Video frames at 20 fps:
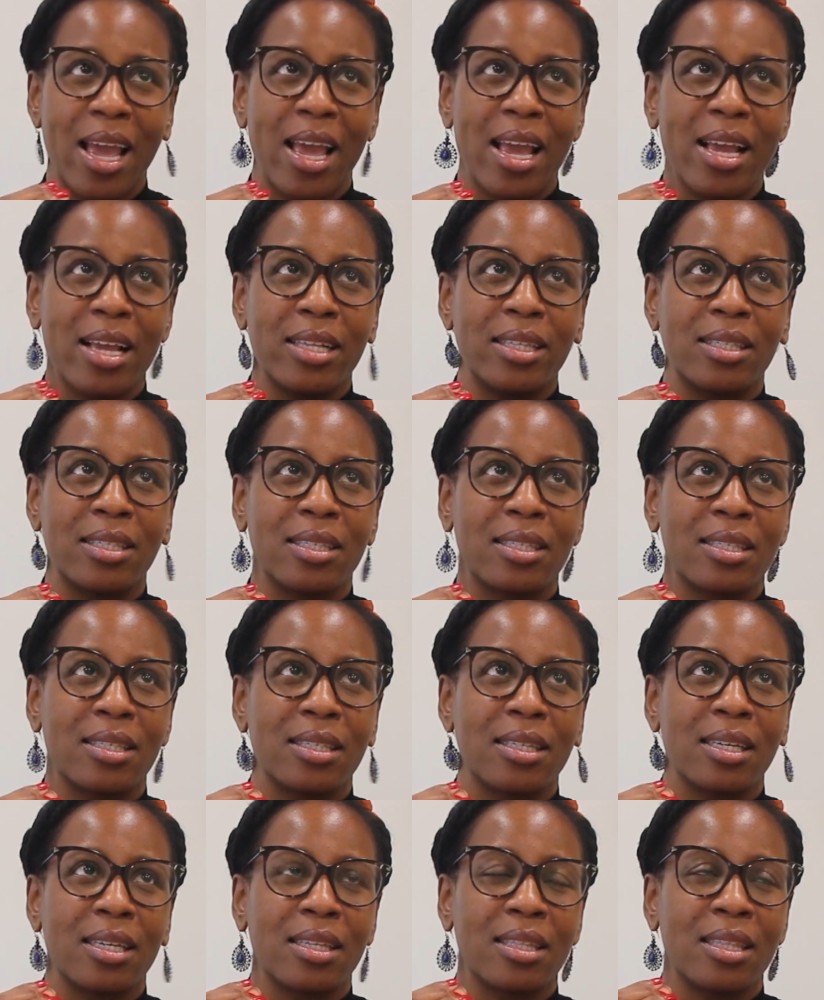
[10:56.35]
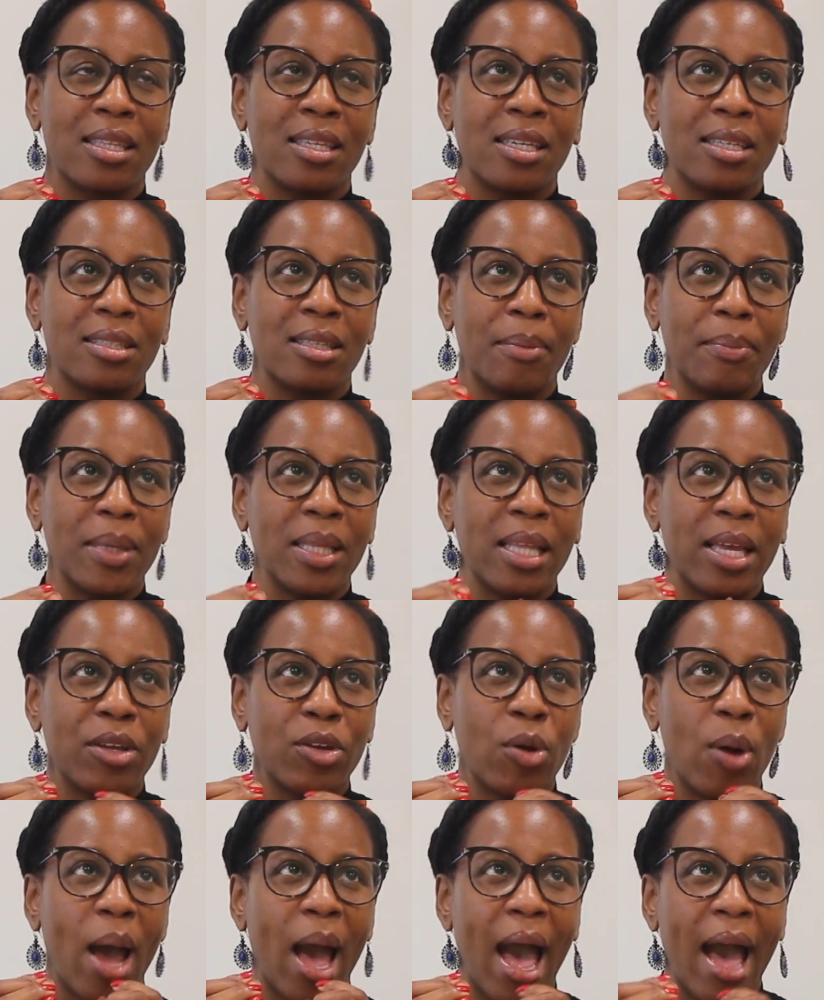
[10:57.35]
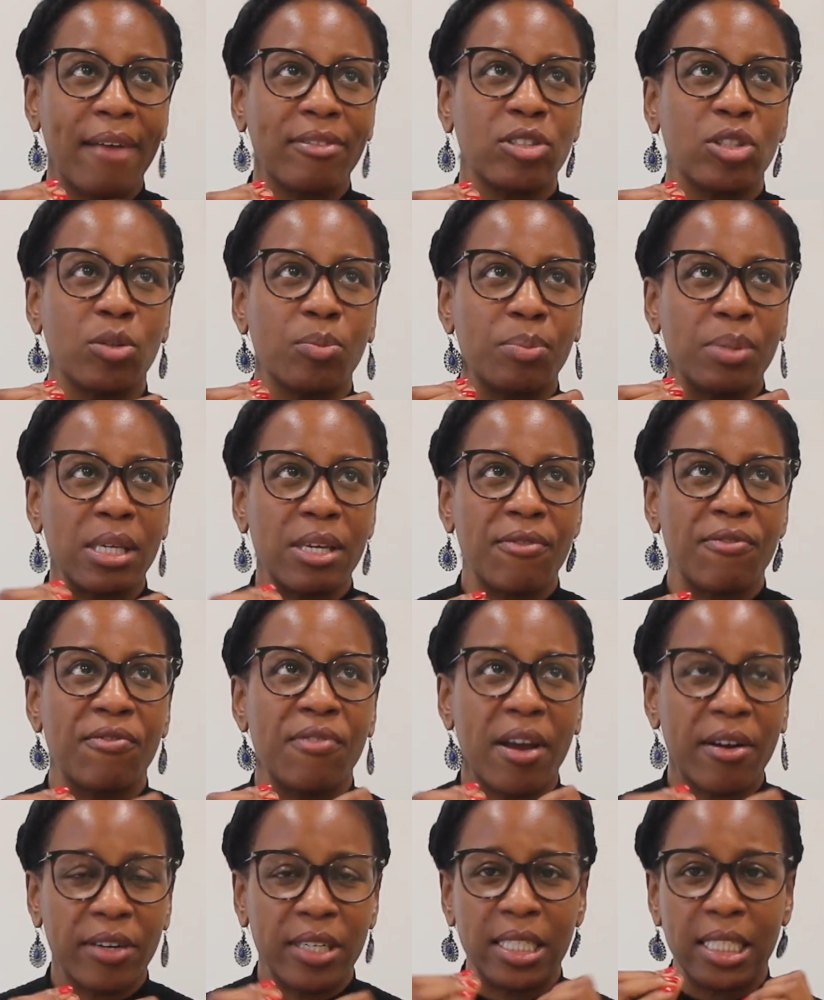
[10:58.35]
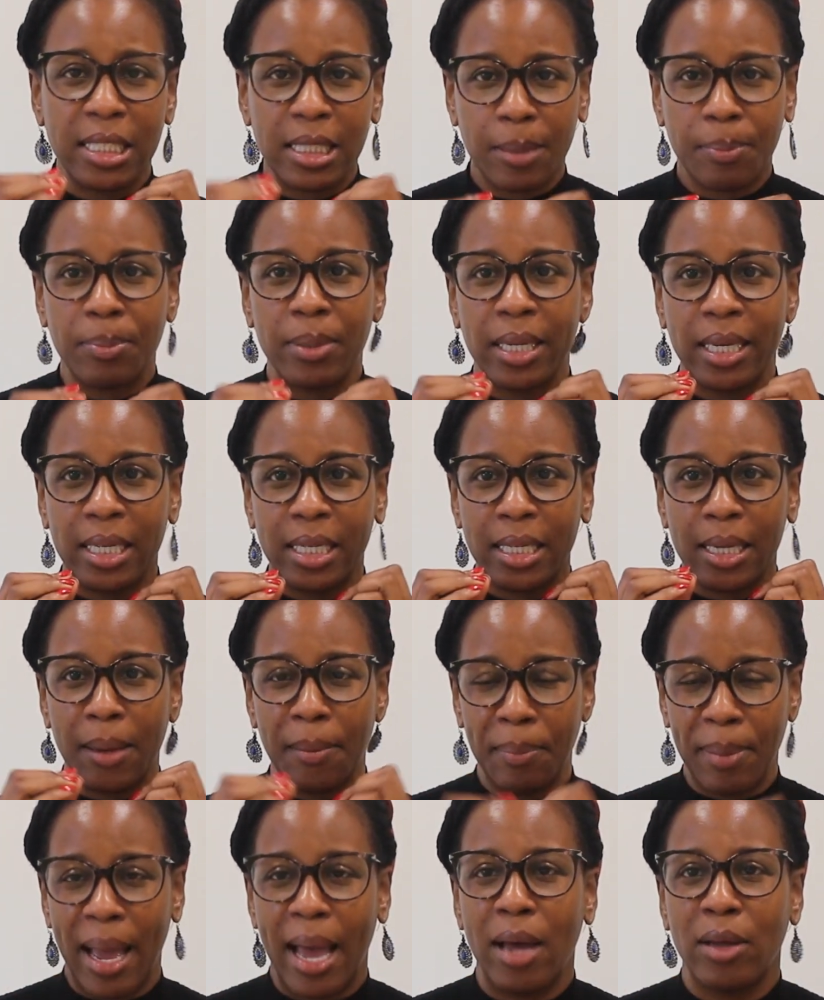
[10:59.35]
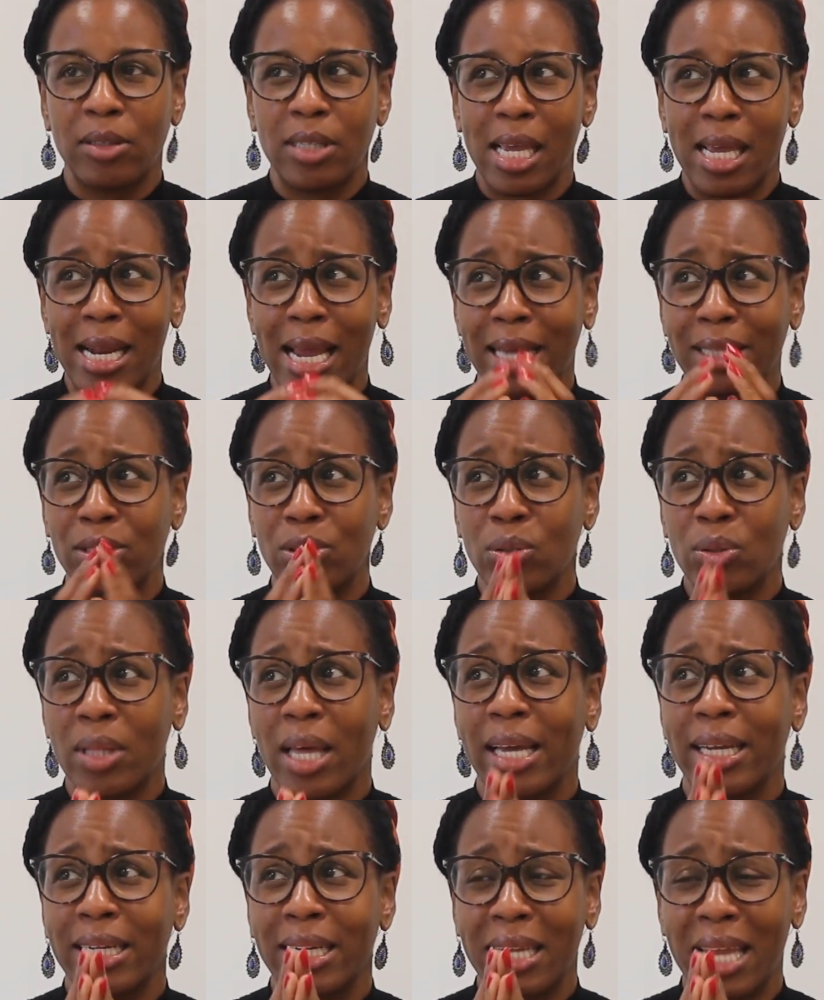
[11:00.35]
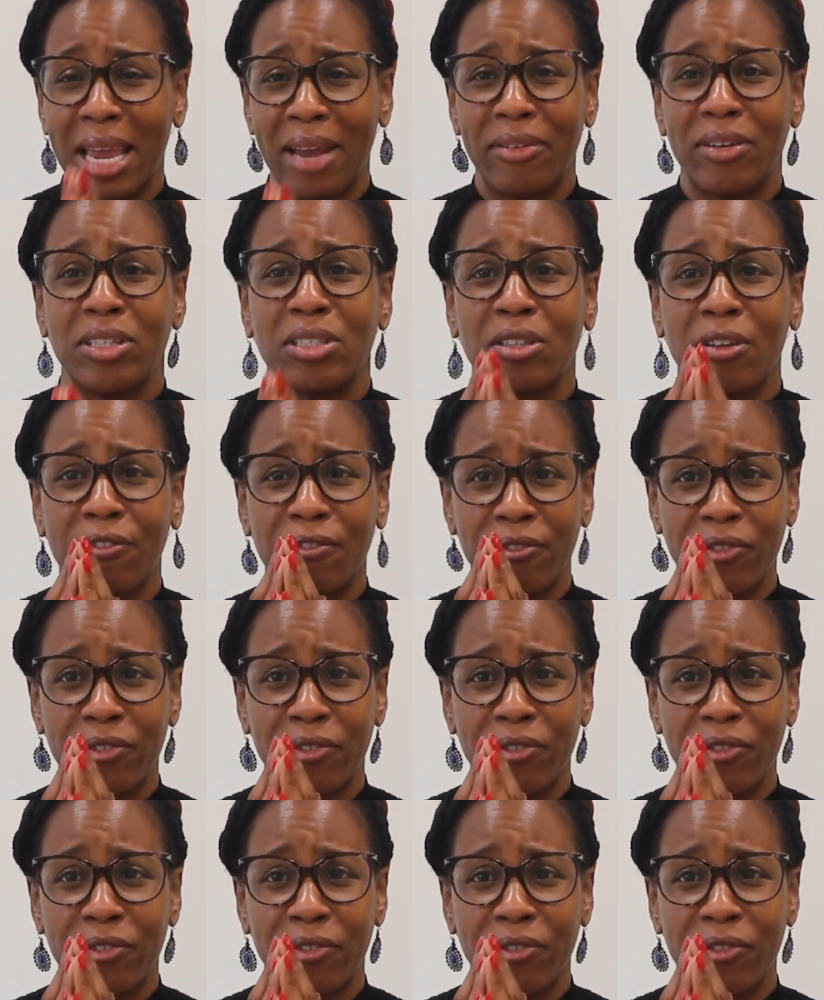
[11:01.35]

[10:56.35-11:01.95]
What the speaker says: It's something that you have to be very disciplined about, and I do that in areas of